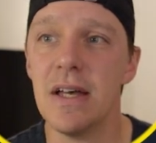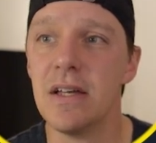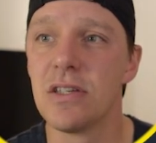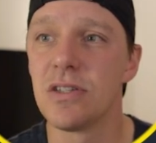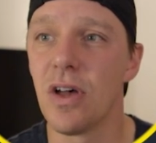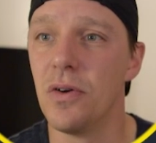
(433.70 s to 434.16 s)

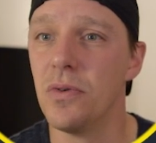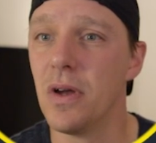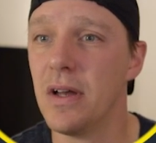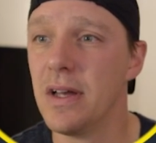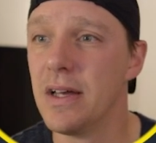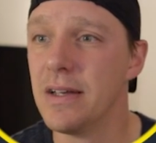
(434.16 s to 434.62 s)
So
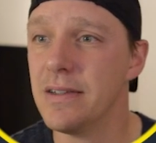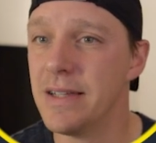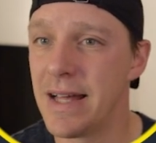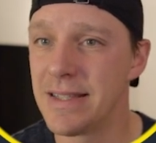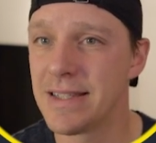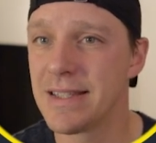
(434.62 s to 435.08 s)

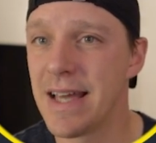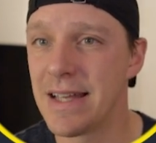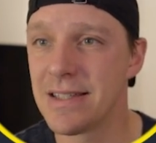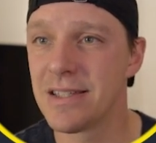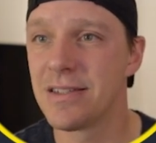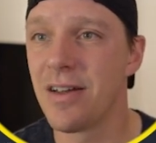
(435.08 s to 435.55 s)
let's
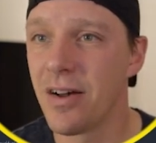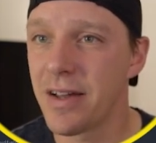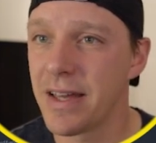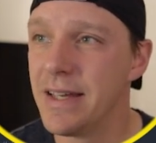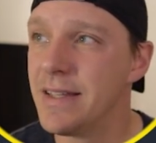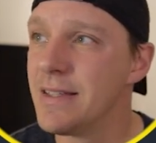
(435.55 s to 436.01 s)
get
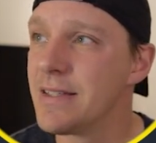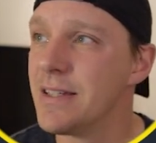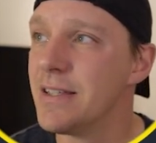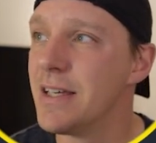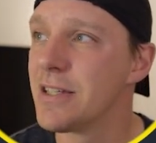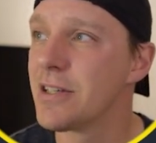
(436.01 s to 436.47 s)
stuck
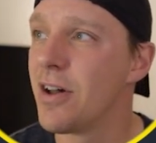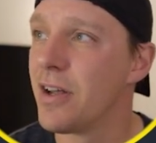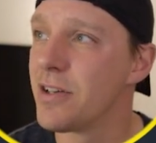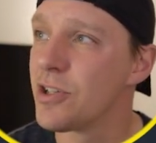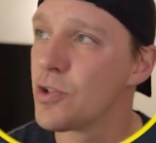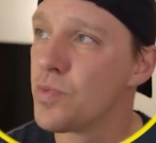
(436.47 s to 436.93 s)
into this
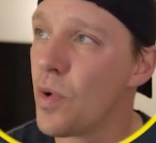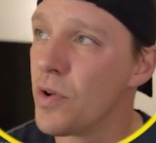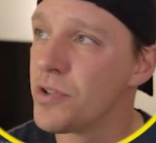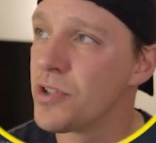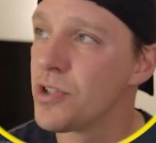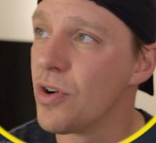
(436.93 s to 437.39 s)
kind of
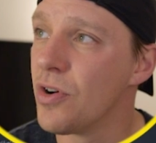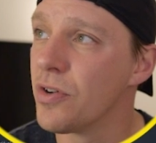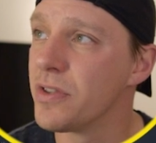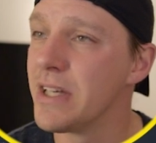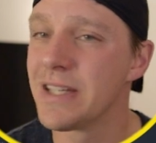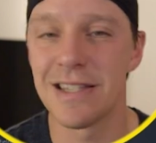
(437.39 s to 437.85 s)
swan
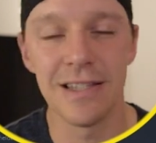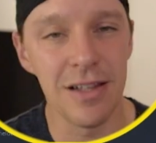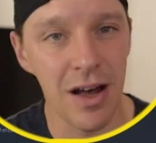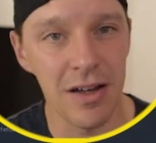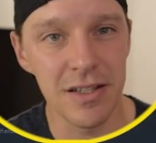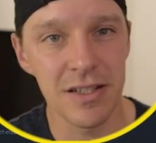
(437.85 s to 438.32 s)
song, this
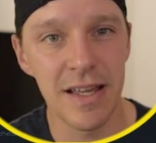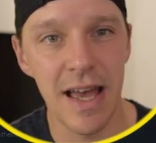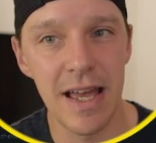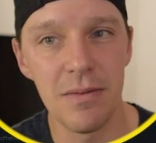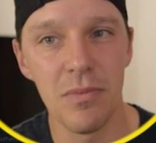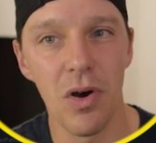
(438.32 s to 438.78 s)
last
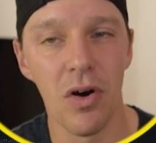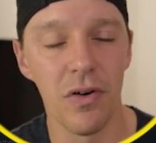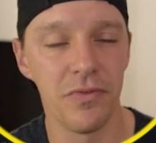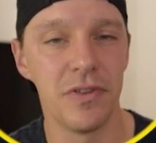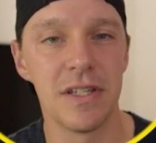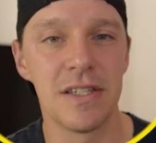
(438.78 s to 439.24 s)
game
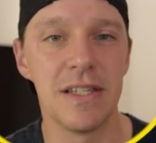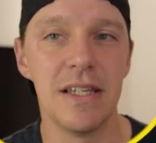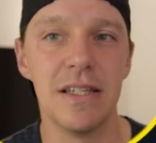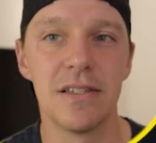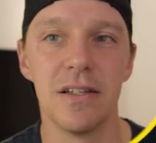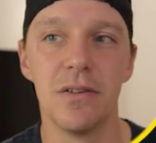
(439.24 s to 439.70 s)
of the
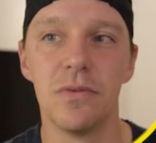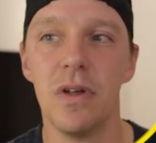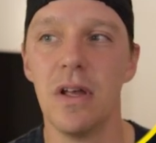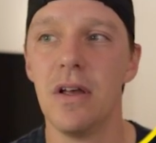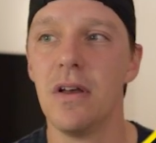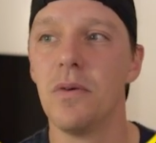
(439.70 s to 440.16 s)
season.
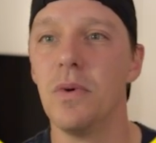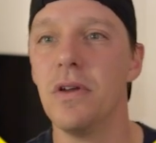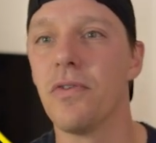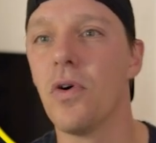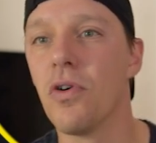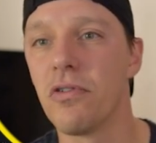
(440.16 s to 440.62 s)
We
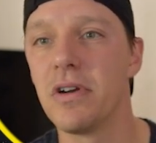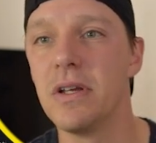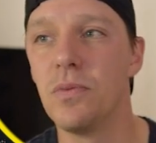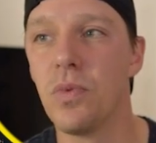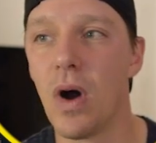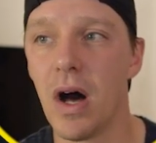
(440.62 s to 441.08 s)
have
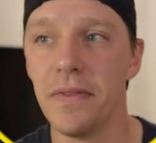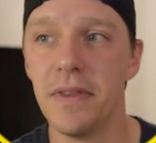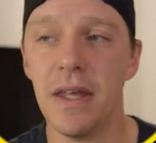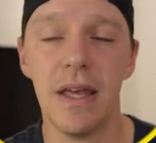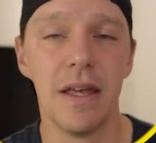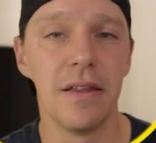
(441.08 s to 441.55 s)
already
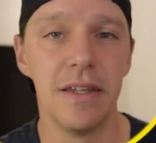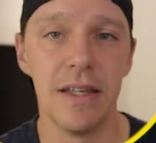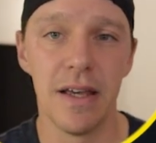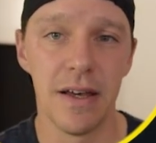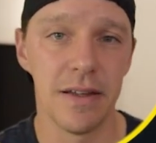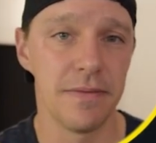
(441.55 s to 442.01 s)
won
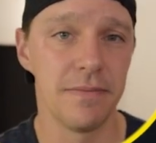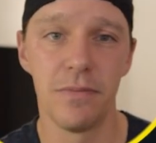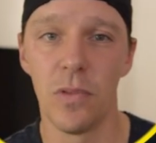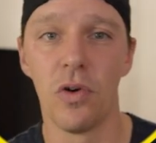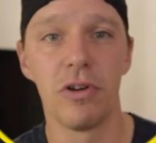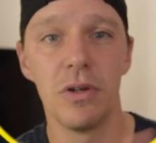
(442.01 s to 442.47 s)
the
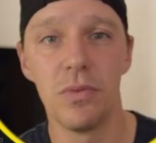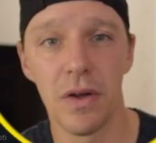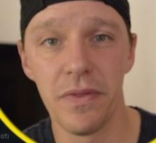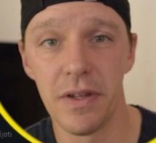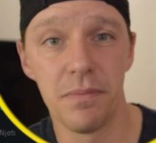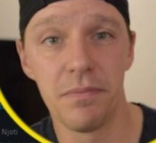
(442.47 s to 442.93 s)

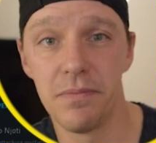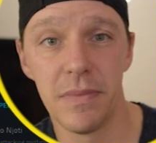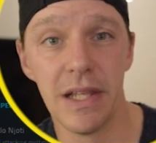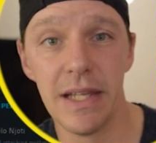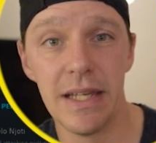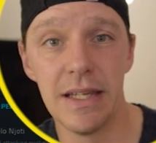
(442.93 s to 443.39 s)

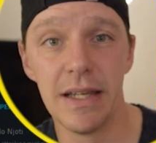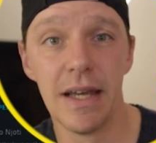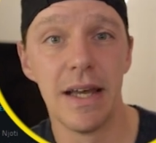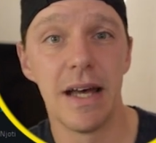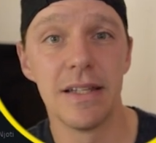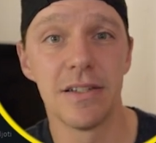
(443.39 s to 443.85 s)
league,
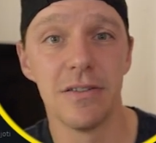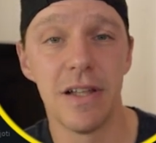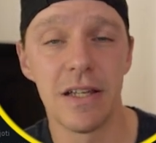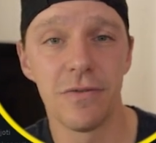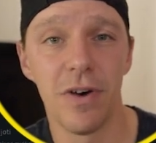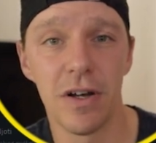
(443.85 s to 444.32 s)
and so
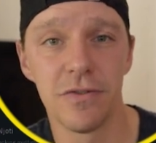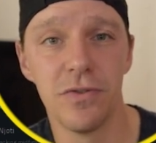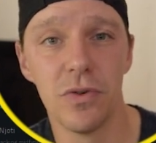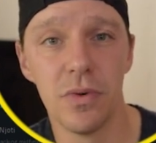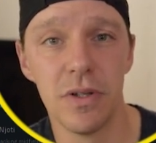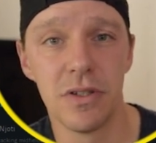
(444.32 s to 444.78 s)
let's fast
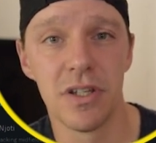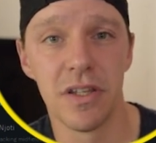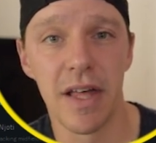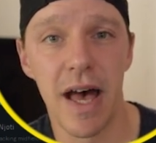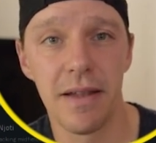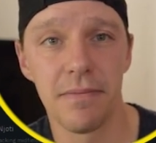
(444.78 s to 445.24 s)
forward to
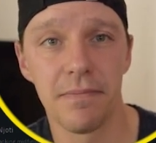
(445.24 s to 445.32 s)
that.